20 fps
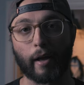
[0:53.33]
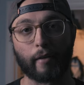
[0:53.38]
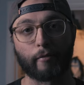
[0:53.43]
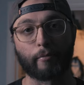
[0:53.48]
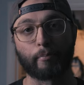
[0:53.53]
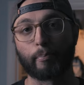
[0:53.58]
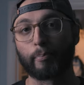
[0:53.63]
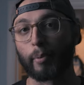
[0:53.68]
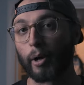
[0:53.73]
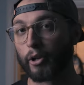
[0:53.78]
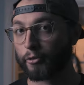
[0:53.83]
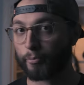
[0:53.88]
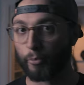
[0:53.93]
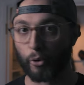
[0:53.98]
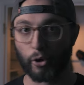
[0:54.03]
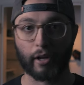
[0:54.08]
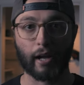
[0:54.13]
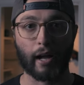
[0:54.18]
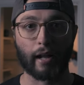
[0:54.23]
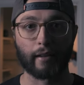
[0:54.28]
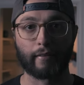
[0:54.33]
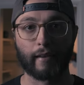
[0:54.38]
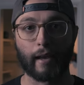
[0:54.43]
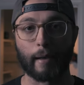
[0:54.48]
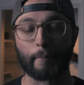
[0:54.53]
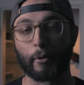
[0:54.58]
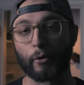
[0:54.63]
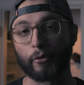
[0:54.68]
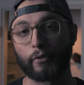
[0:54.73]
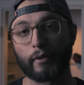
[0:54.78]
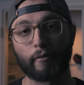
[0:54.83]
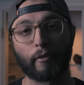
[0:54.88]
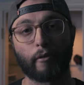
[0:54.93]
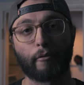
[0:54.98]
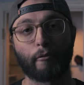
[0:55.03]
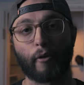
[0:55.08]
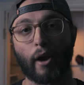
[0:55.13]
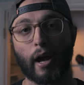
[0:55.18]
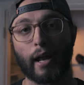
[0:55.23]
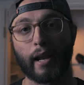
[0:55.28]
I have a bunch more content. I post every
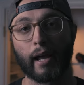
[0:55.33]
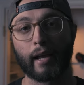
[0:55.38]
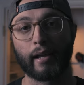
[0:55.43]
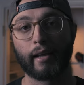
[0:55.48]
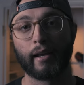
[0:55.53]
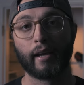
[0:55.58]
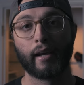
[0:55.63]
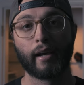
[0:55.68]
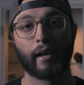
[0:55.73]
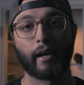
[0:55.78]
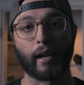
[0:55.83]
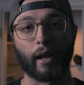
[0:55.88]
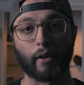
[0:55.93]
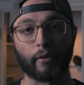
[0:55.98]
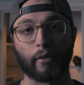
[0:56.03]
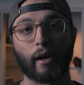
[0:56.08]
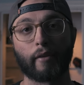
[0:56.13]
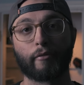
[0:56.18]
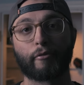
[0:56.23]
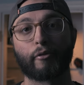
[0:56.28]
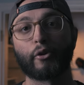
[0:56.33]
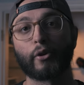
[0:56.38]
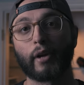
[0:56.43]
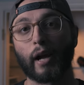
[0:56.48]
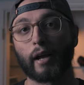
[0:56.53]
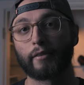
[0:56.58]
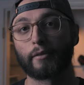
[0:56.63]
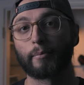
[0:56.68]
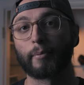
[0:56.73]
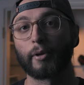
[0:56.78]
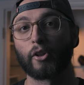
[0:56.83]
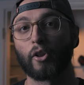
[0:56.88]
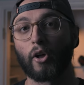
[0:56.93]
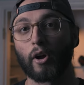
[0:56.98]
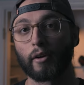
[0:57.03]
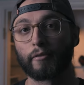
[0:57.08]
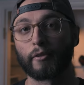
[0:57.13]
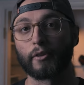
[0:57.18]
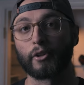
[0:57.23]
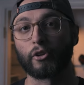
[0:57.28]
Friday, and I'd love for you guys to be
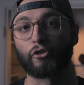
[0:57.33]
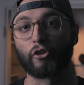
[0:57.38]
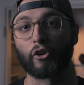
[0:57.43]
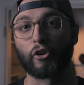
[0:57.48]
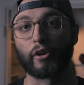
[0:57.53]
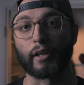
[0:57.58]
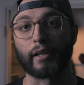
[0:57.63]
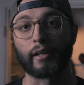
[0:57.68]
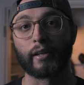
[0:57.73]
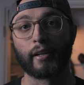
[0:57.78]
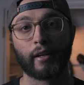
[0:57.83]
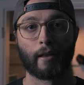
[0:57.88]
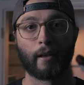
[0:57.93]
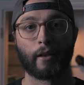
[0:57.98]
along for the journey.